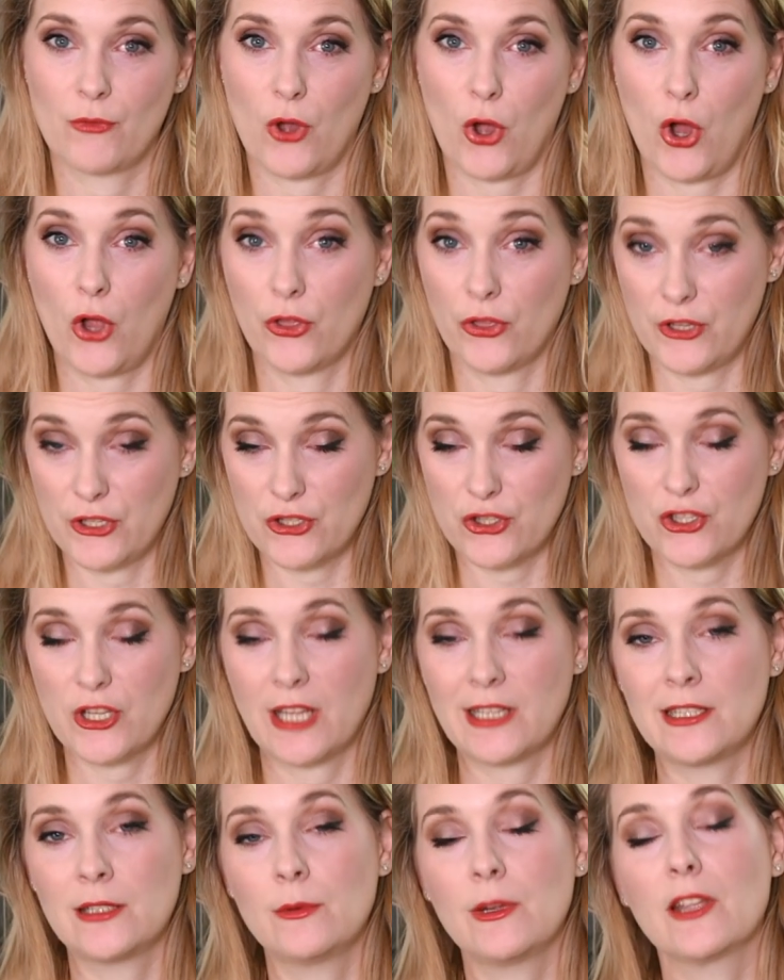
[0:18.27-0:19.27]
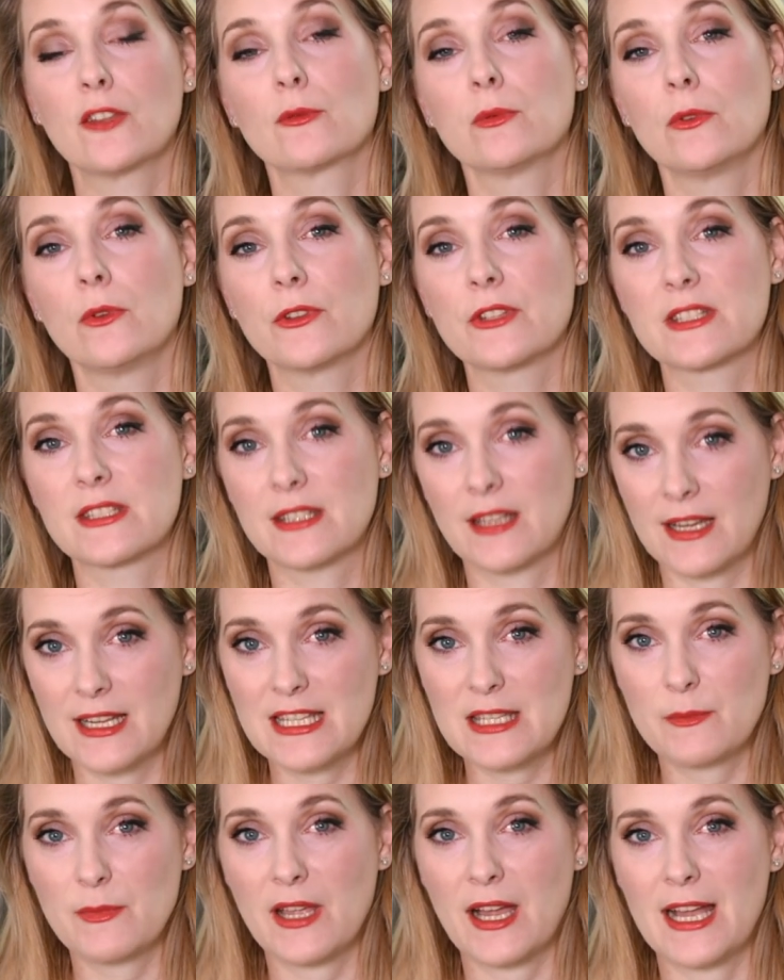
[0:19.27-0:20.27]
On this channel, we explore the
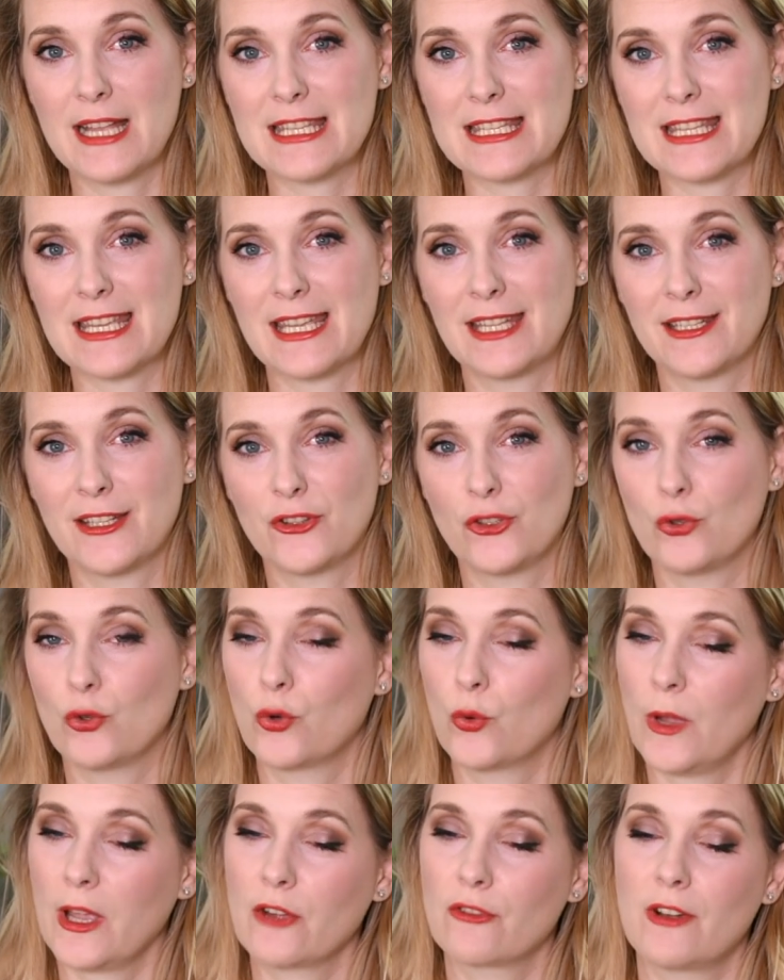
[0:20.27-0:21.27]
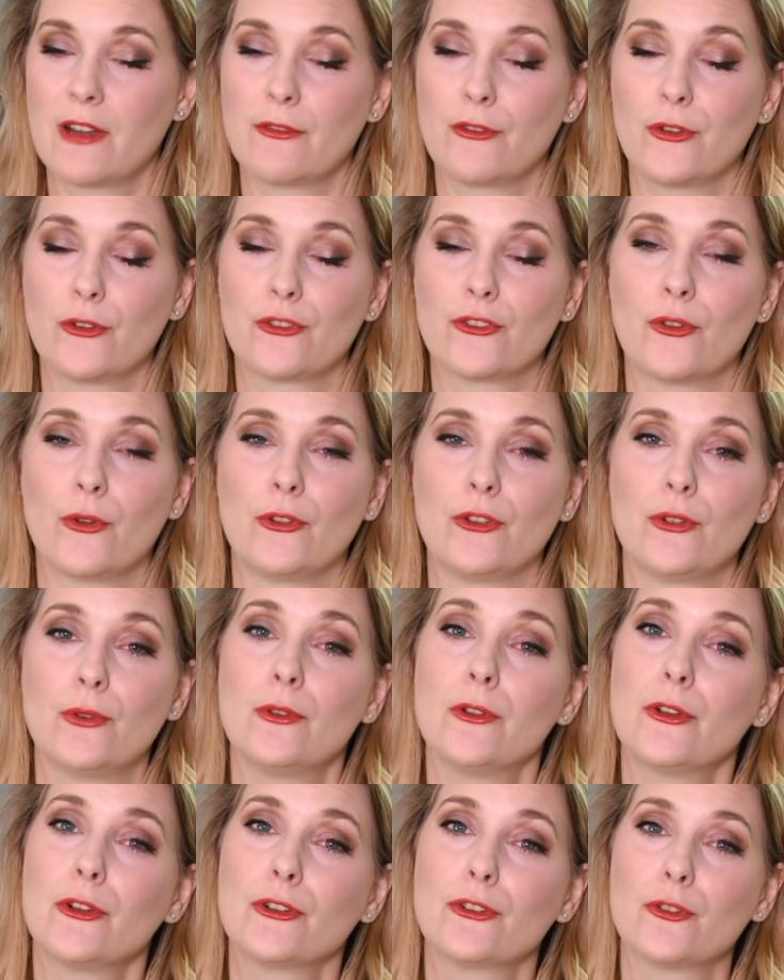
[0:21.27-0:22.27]
science behind skin and do quick reviews so you
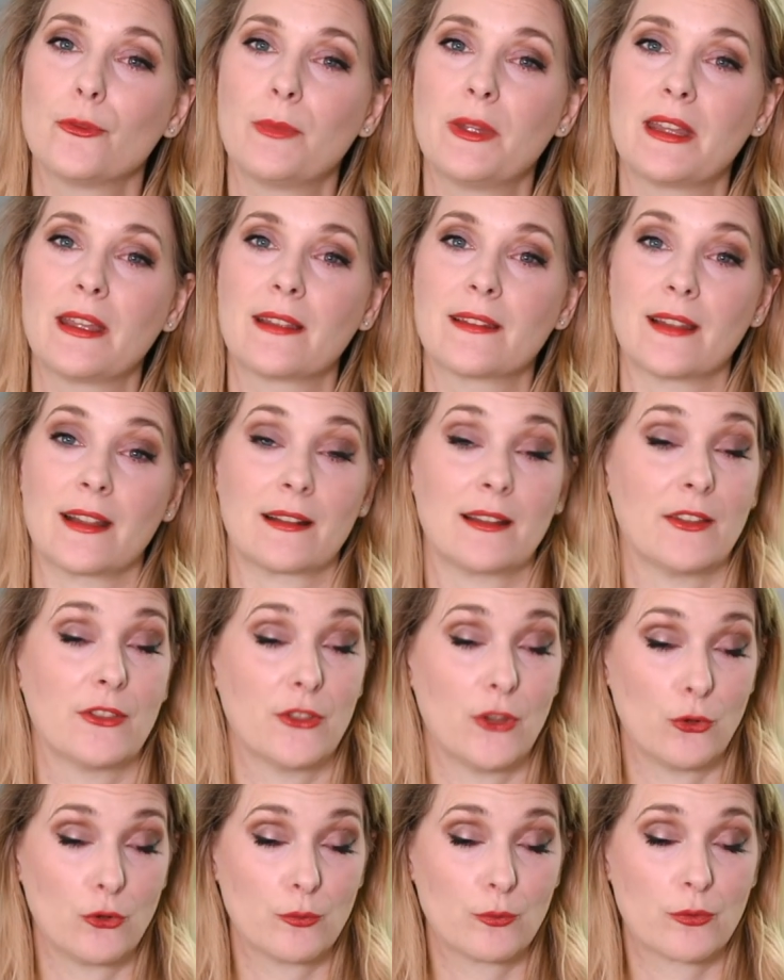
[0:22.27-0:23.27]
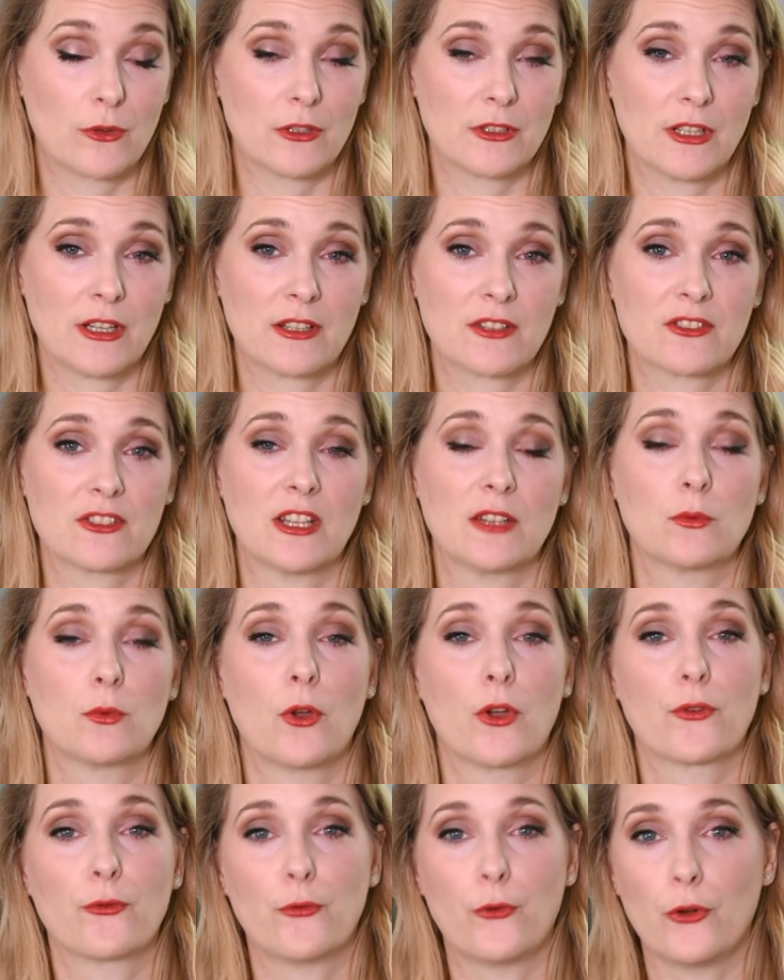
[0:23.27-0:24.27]
learn to pick exactly those products that
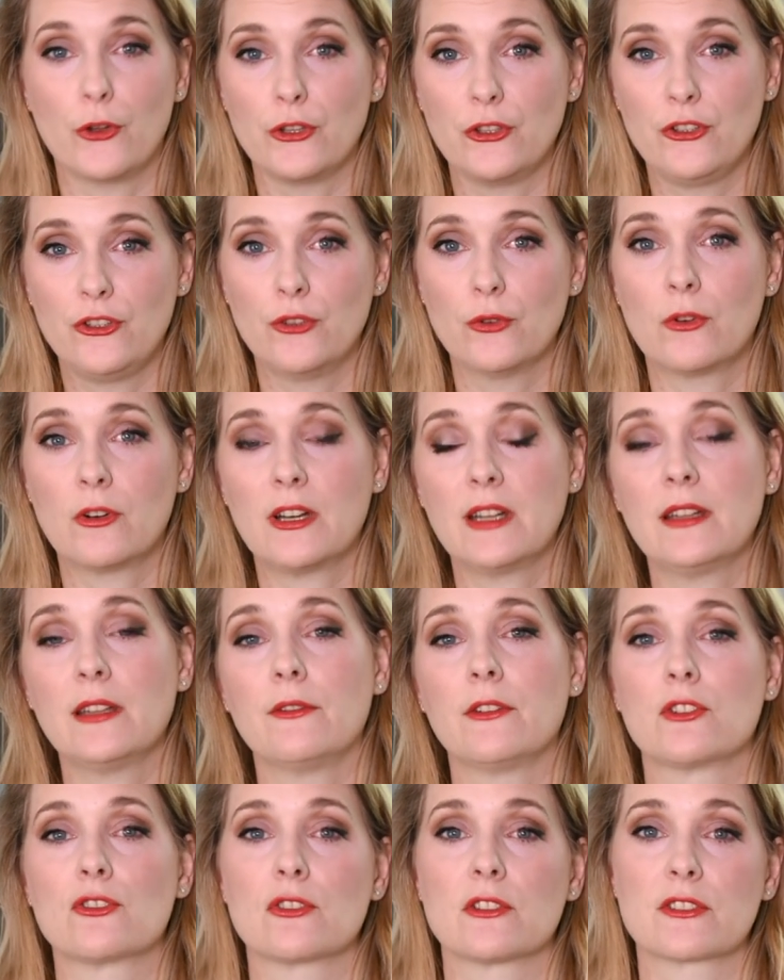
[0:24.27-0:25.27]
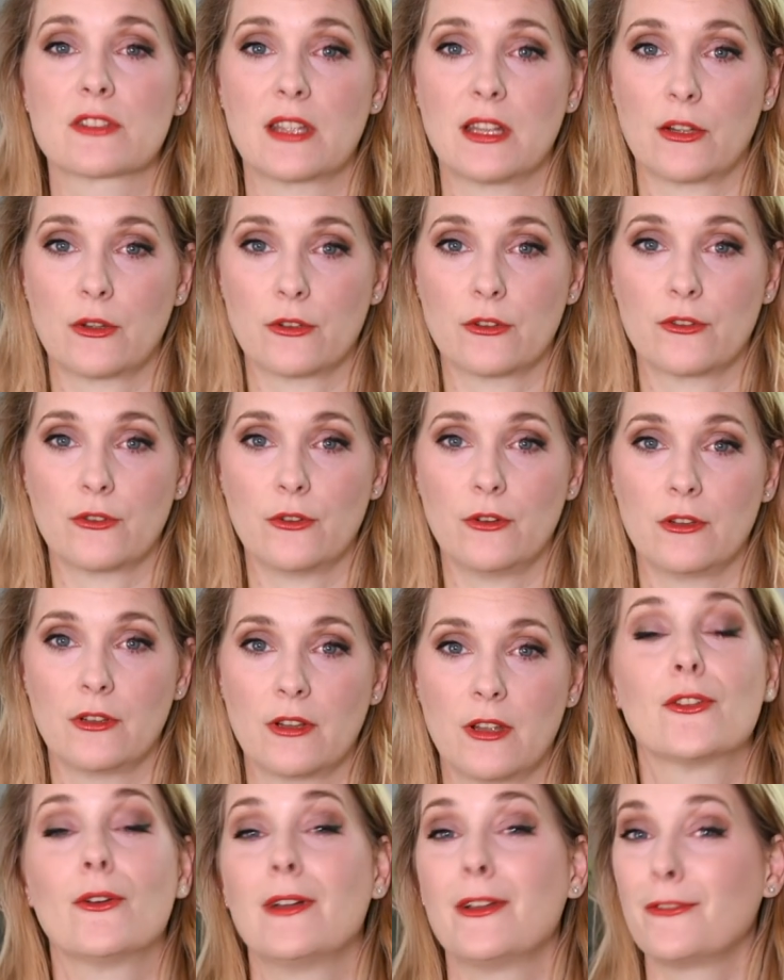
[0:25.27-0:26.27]
work for your individual skin concern.
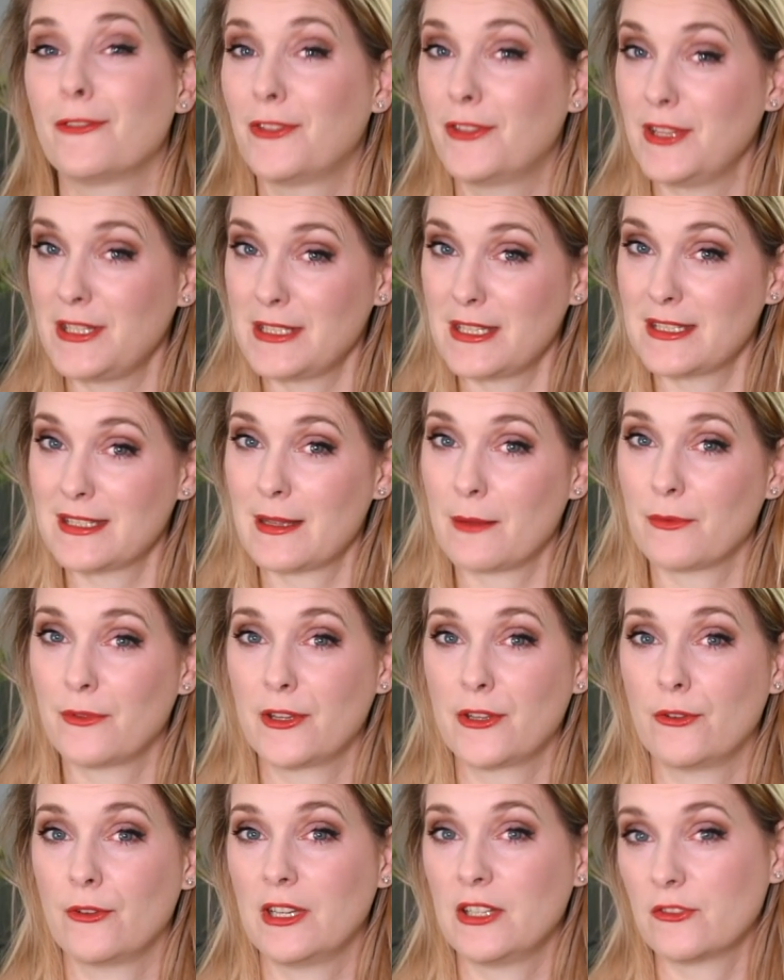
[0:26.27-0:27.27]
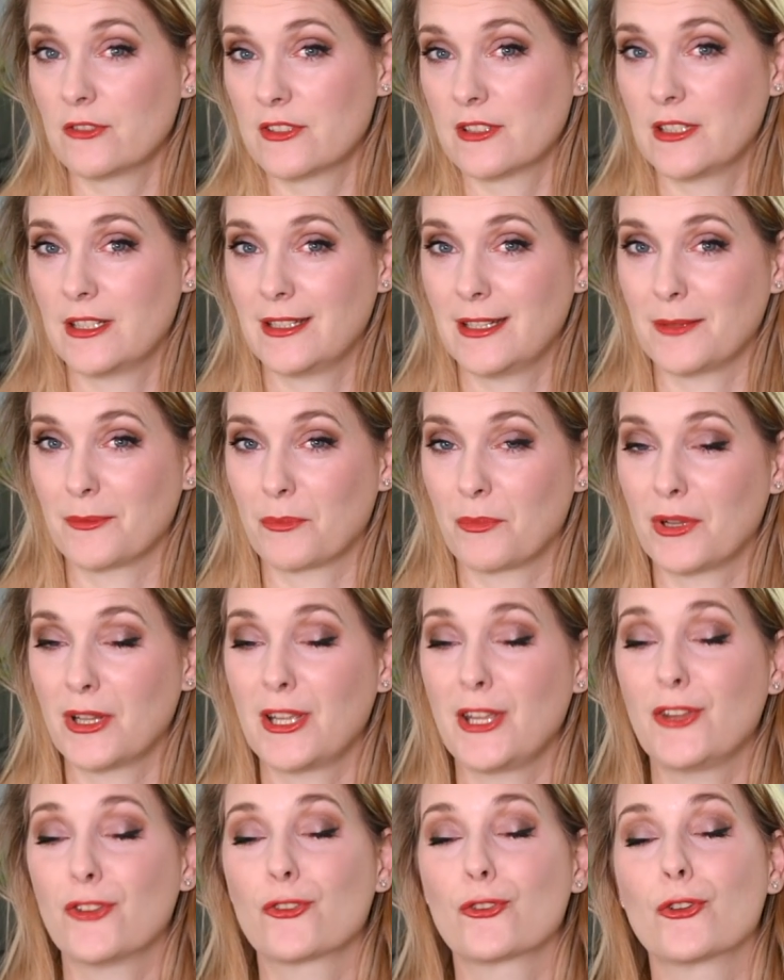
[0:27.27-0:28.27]
So if this is something you're interested in,
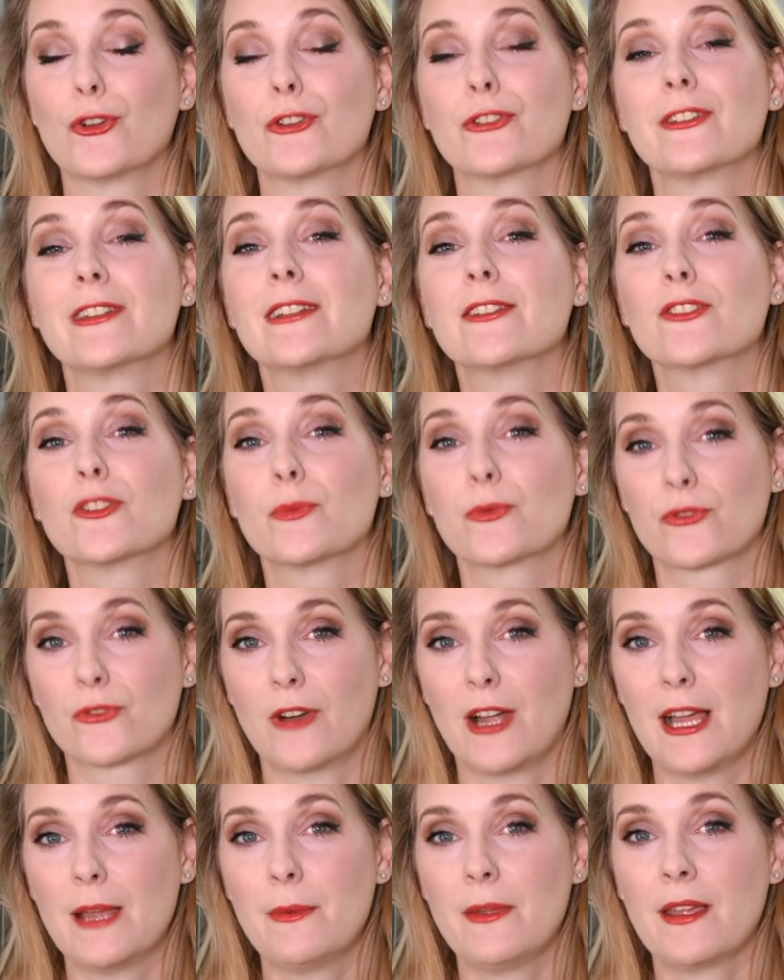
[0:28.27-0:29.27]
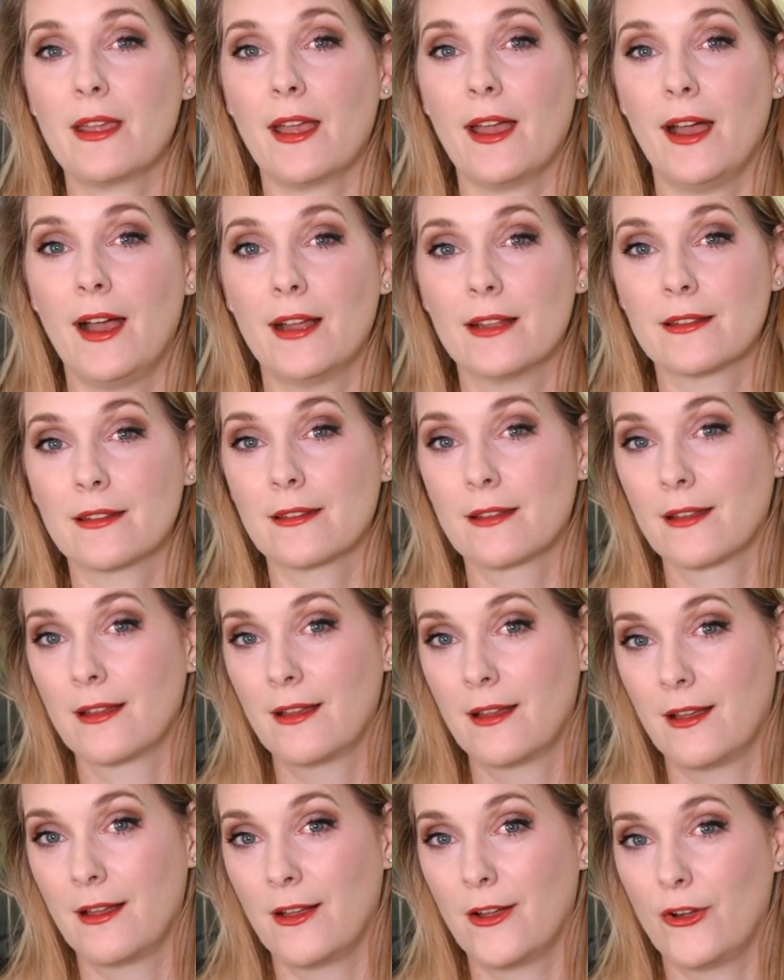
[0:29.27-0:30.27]
please consider subscribing and
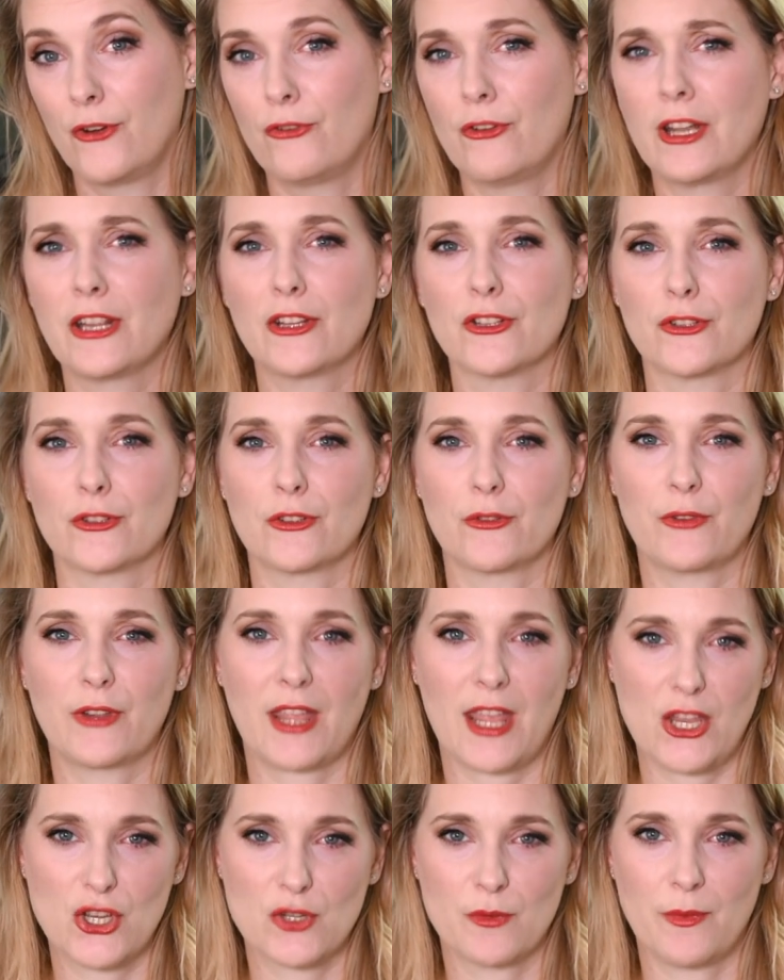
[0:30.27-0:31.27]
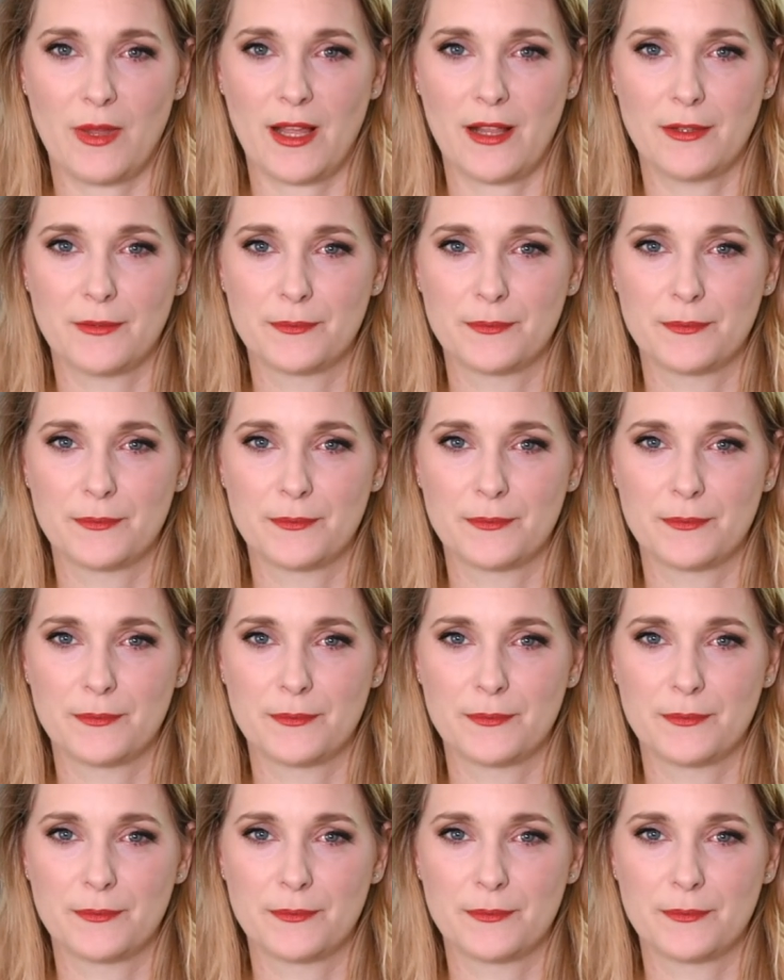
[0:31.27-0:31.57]
ring the notification bell.